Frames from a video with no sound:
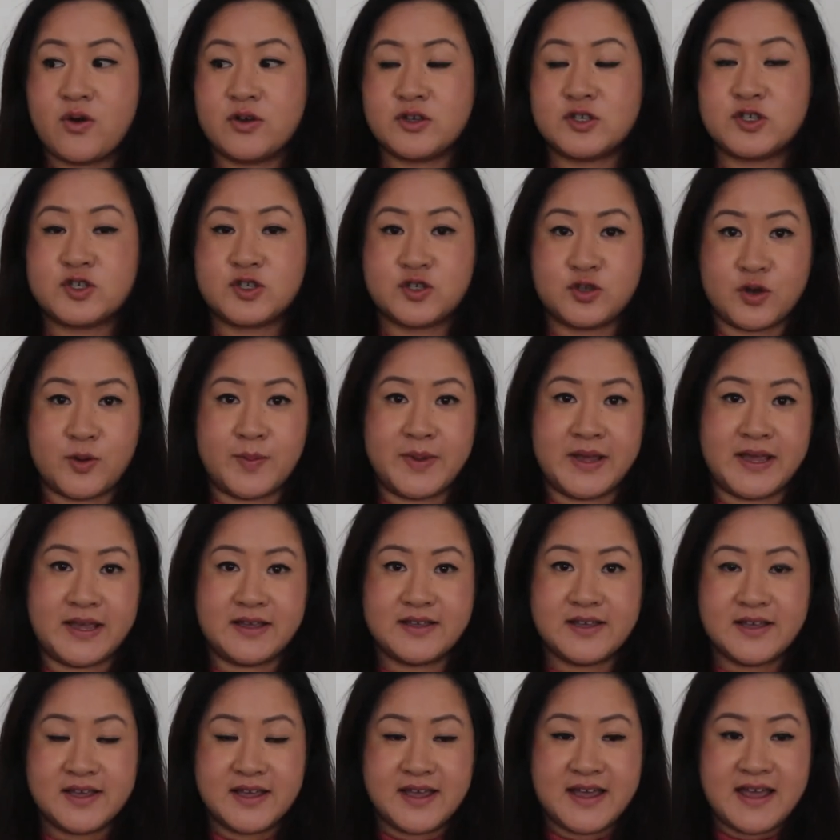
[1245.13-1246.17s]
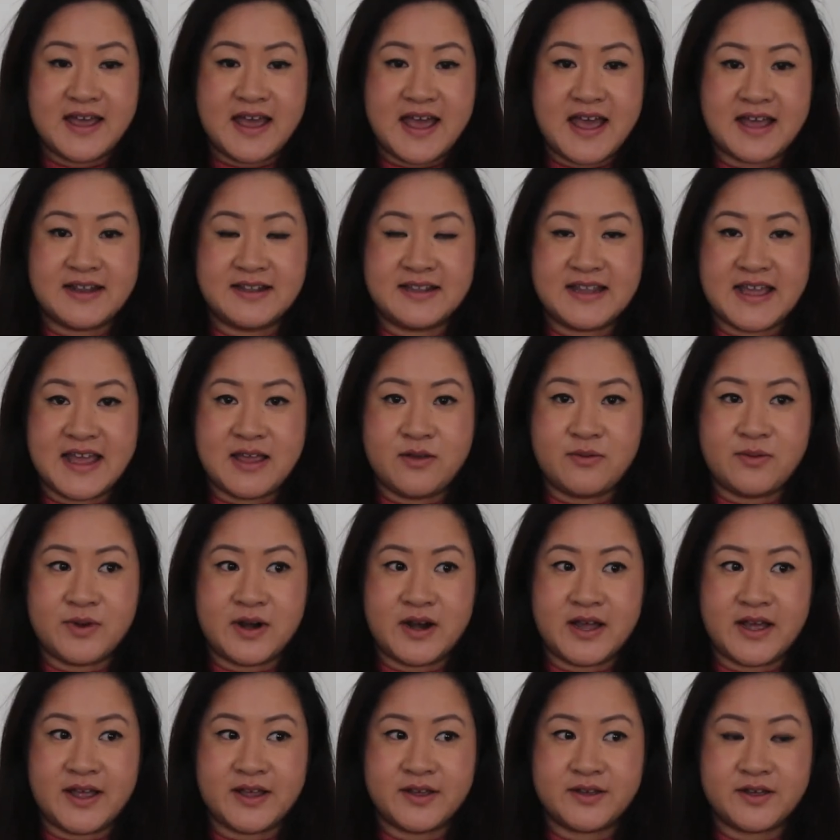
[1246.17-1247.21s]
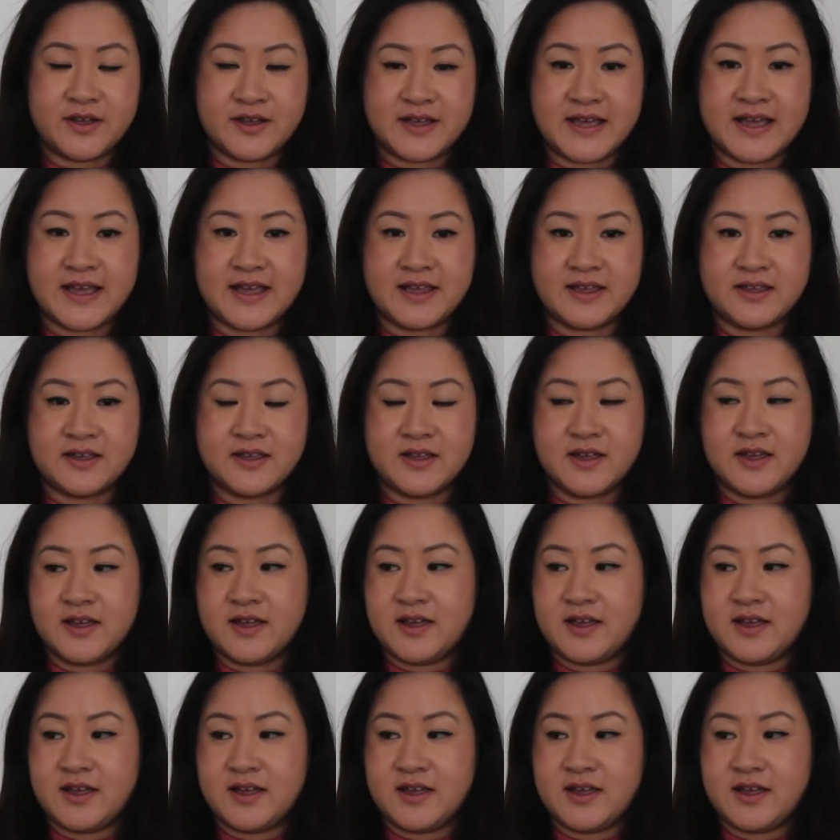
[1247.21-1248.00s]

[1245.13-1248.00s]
Stop it. And they were like, okay.